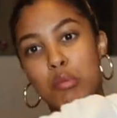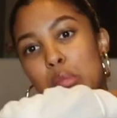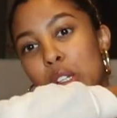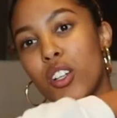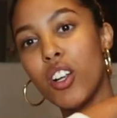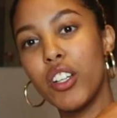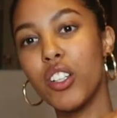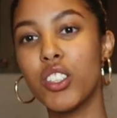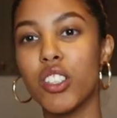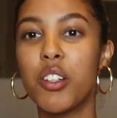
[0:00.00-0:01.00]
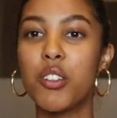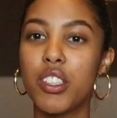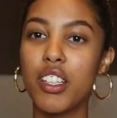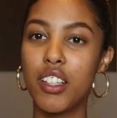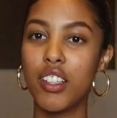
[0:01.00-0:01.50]
put it on your
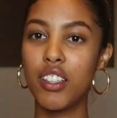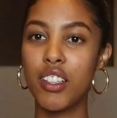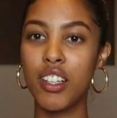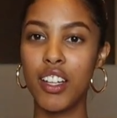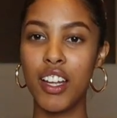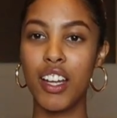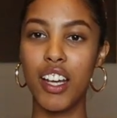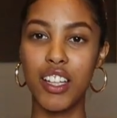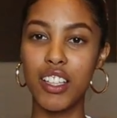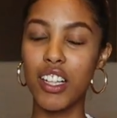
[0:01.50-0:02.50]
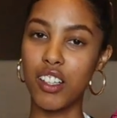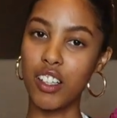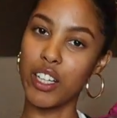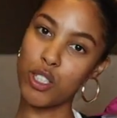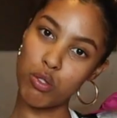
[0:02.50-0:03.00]
shoulder and your
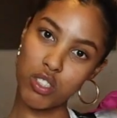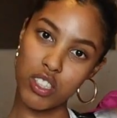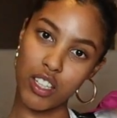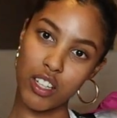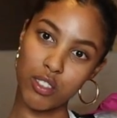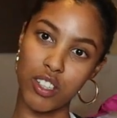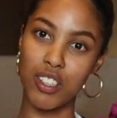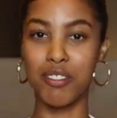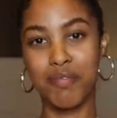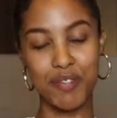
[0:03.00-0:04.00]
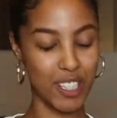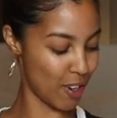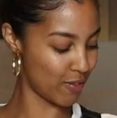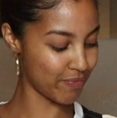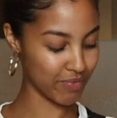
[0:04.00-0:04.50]
little head will stick out here. So
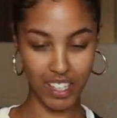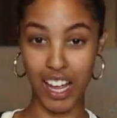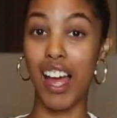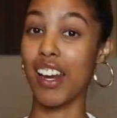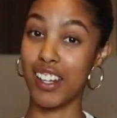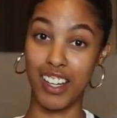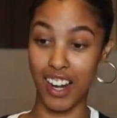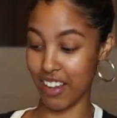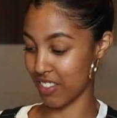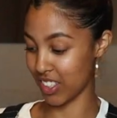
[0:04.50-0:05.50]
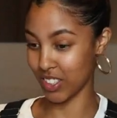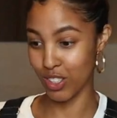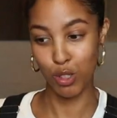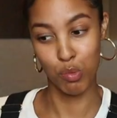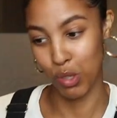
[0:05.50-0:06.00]
I really like this,
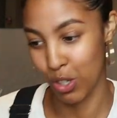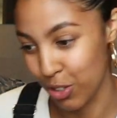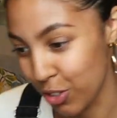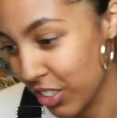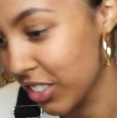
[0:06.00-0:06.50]
it's super cute.